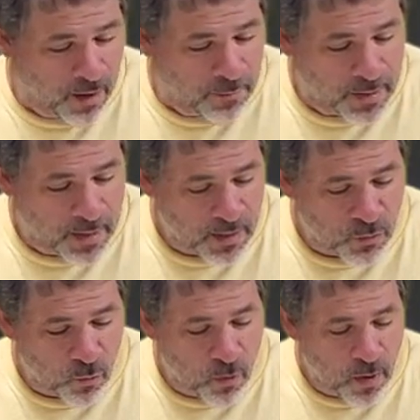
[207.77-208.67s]
Because
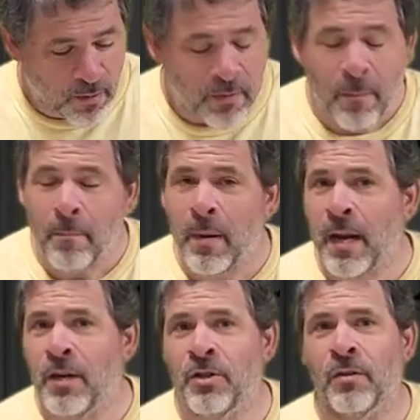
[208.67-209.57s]
one of the
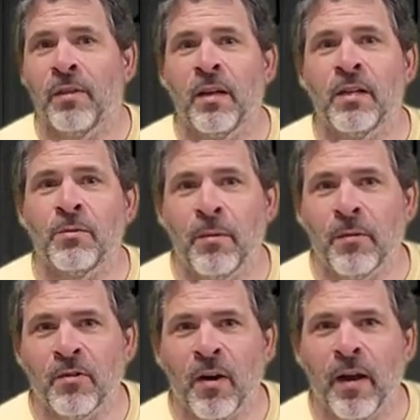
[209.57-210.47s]
major things we
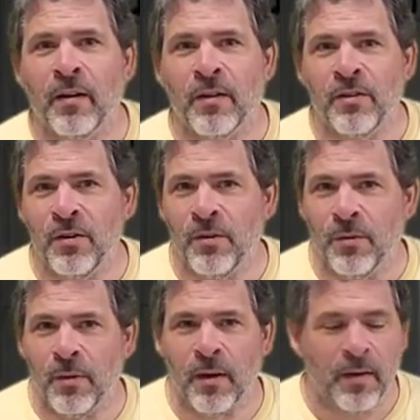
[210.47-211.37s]
were trying to
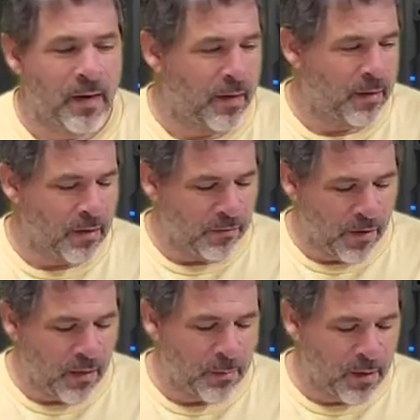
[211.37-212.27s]
do in the
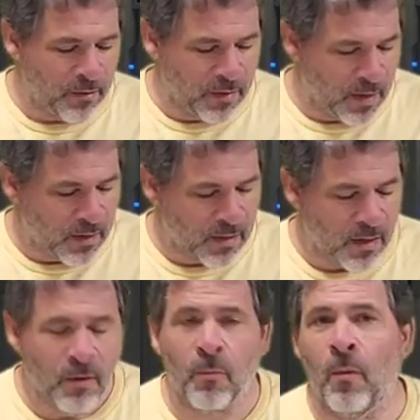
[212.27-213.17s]
development of this
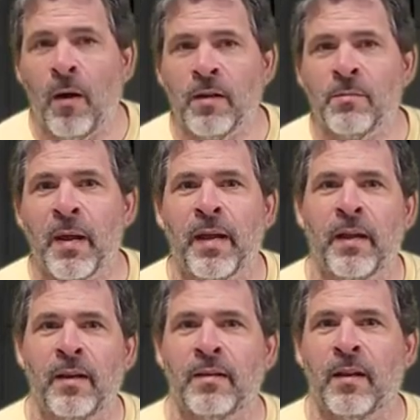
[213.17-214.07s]
was make
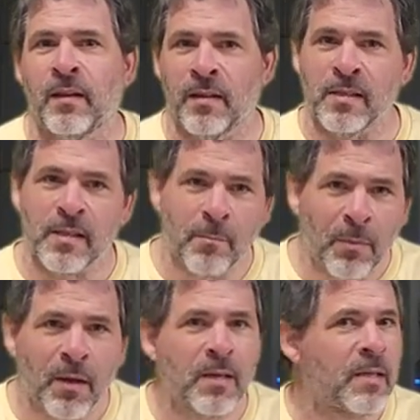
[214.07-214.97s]
it the
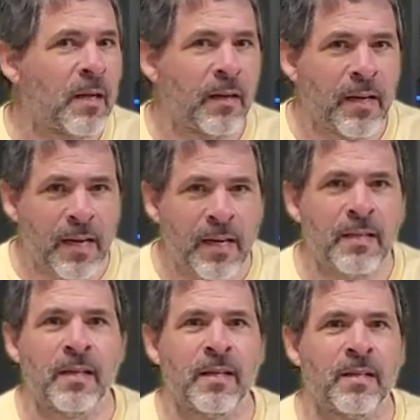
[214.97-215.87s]
simplest,
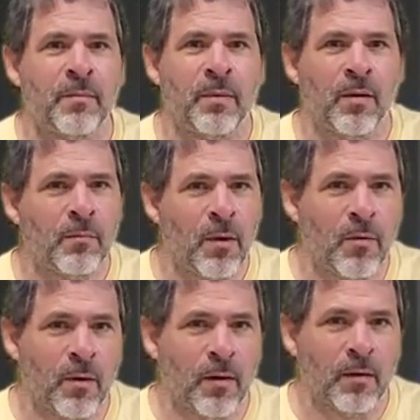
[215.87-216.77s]
easiest to build
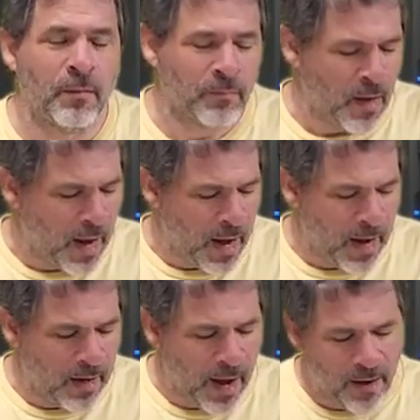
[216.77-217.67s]
motor.
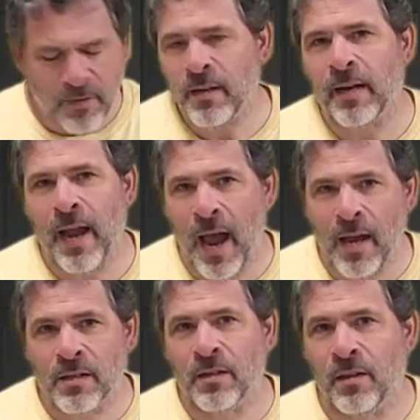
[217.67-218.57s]
And having to
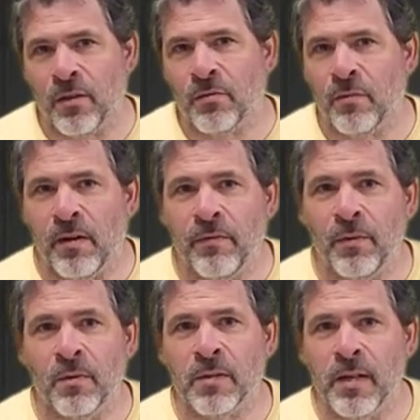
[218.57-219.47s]
cast the three
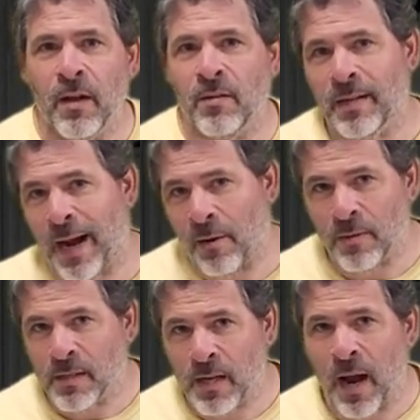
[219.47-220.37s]
fuel cells
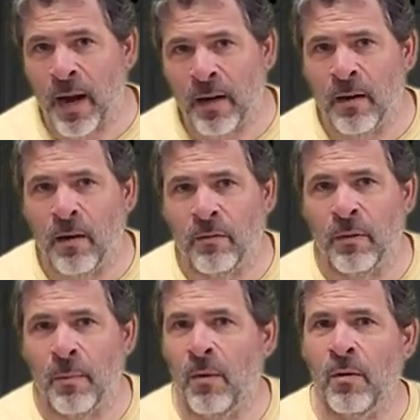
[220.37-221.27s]
outside of
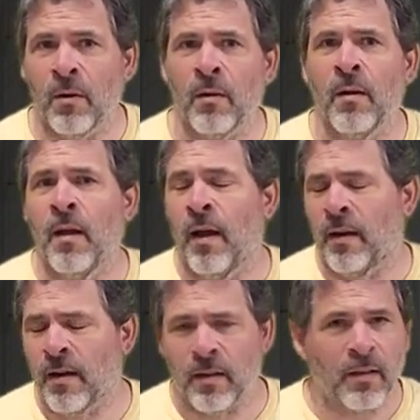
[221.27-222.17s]
the motor
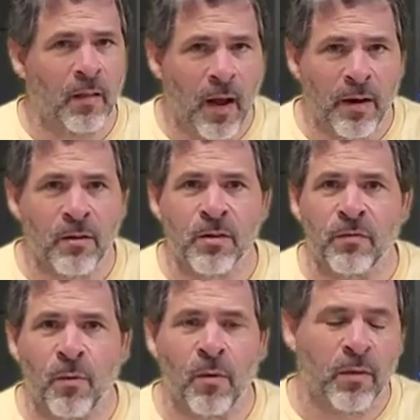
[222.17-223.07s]
cut the liners
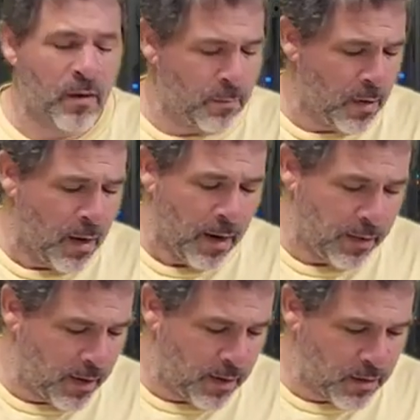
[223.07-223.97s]
for them,
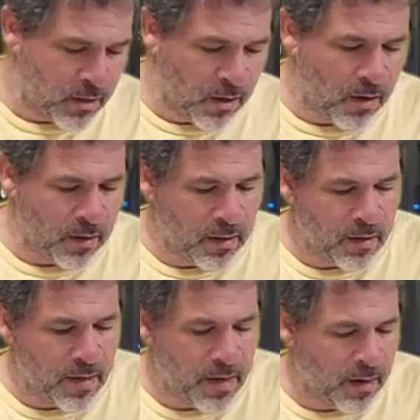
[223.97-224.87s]
and then install it in
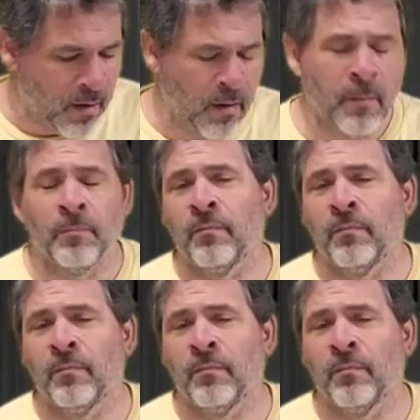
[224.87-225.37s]
here.